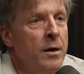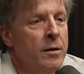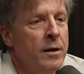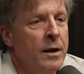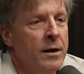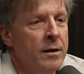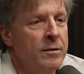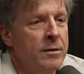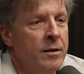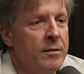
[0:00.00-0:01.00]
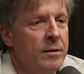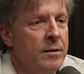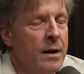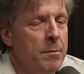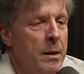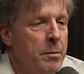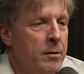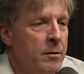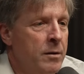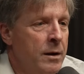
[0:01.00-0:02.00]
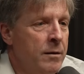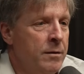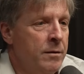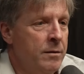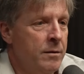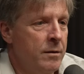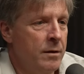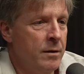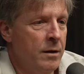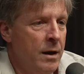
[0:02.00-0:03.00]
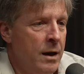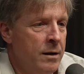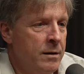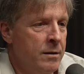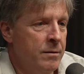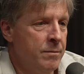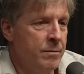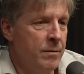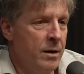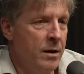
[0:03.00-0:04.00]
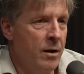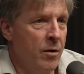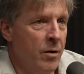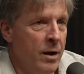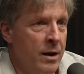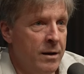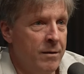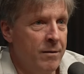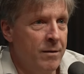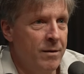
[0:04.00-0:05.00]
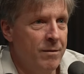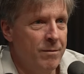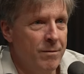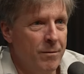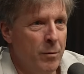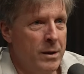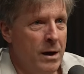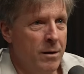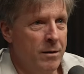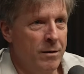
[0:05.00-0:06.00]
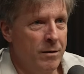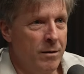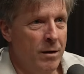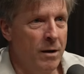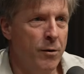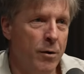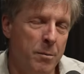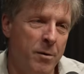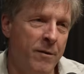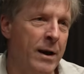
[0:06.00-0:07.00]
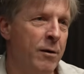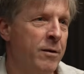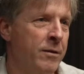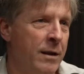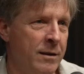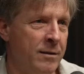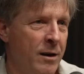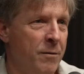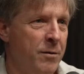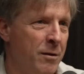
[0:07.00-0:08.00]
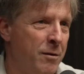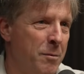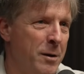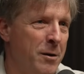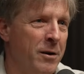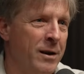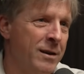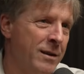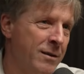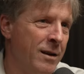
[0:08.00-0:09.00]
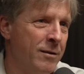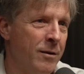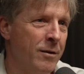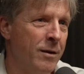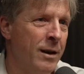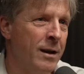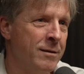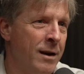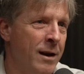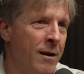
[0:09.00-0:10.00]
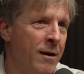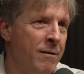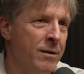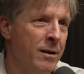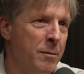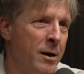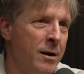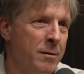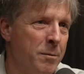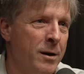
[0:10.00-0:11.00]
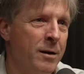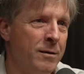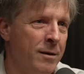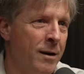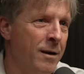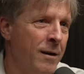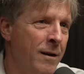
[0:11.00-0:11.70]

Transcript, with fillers: than it is to just let people do things. And, you know, and without, if you can provide oversight that's helpful, you should be doing it. And so that's kind of how I feel about it. But it's uh,